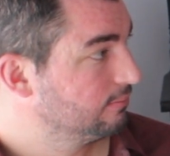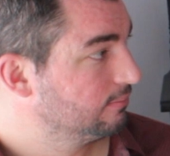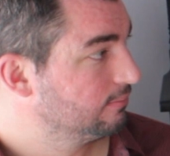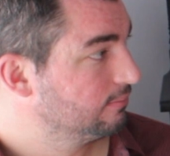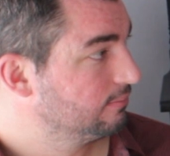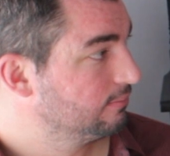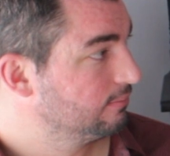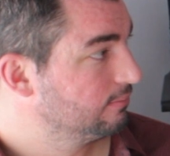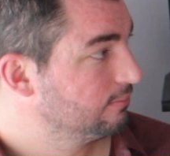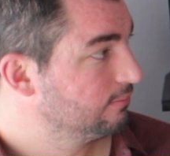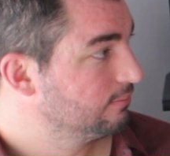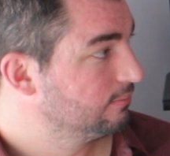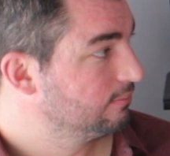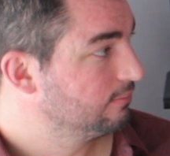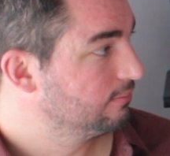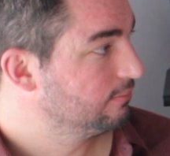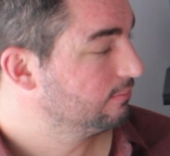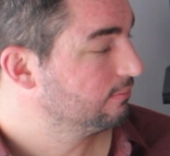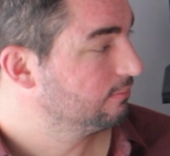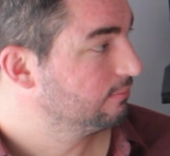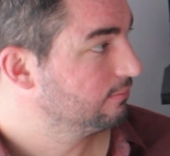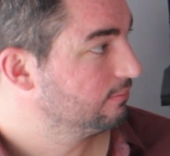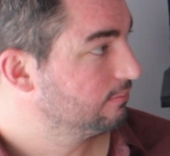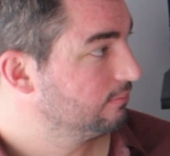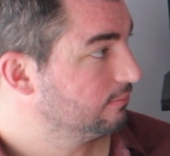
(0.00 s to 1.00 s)

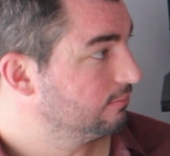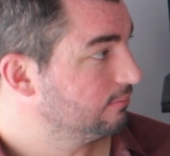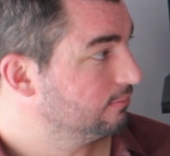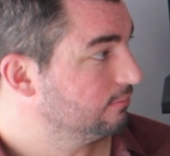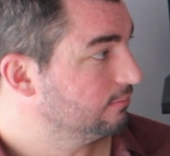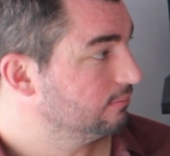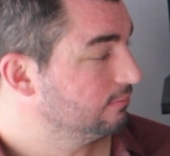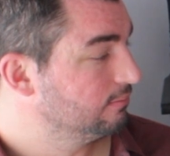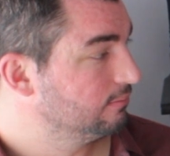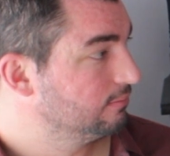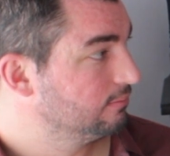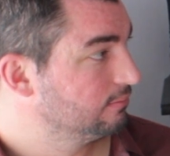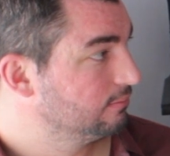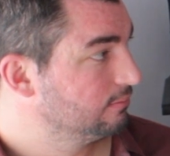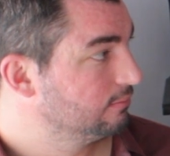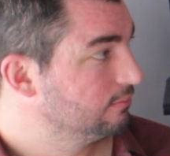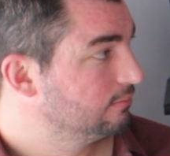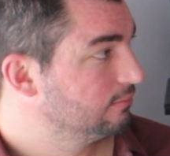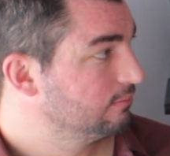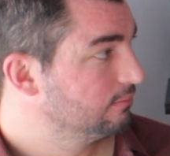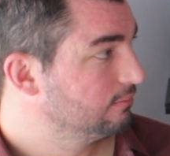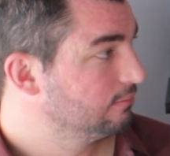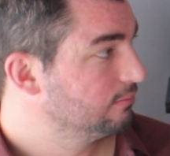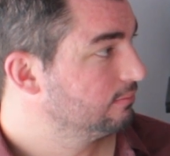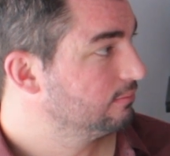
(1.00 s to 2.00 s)

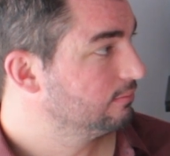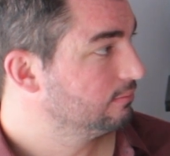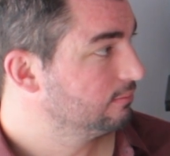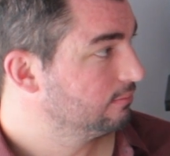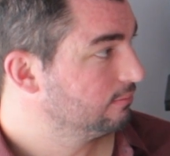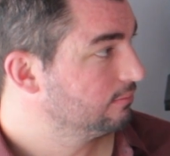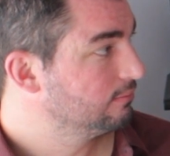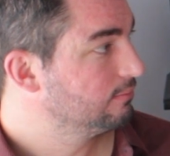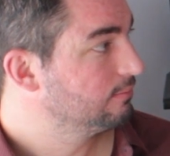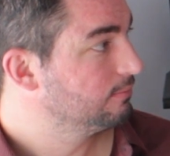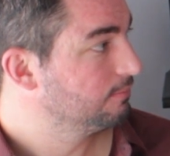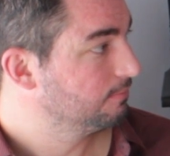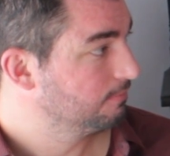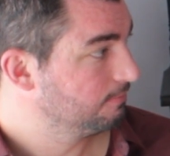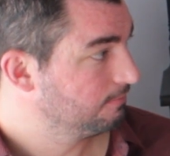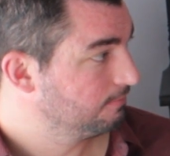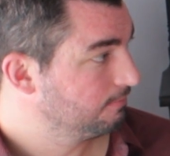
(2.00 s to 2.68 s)
No words are spoken by the person on screen.